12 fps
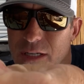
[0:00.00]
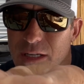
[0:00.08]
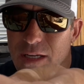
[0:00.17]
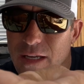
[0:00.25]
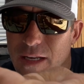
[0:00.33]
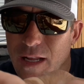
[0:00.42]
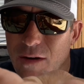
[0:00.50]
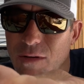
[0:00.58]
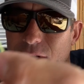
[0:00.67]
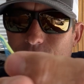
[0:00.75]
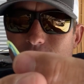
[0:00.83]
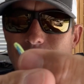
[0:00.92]
and I don't know
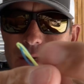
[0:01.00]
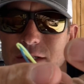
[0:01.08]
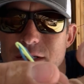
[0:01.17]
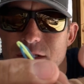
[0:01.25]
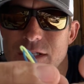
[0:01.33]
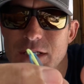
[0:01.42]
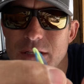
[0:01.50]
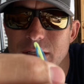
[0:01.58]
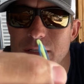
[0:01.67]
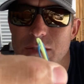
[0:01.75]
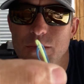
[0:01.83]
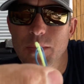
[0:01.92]
if you guys can see
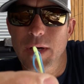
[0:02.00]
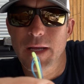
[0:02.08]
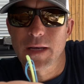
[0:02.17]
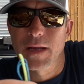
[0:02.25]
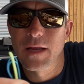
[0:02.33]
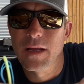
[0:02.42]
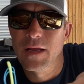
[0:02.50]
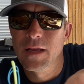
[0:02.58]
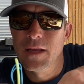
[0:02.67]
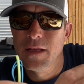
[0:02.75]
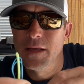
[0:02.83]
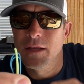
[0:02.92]
this, but
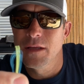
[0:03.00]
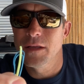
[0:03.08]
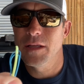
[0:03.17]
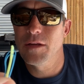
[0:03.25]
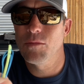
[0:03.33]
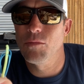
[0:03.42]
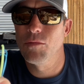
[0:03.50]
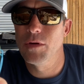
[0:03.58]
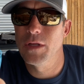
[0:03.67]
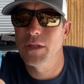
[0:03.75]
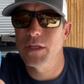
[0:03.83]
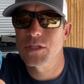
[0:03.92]
it
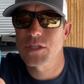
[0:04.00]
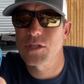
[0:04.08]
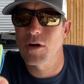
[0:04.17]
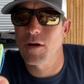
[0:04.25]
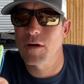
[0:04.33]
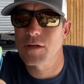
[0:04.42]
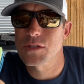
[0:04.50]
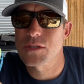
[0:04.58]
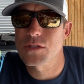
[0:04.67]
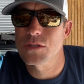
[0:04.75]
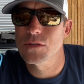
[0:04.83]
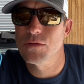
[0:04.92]
really starts
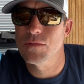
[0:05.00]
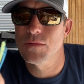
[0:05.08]
to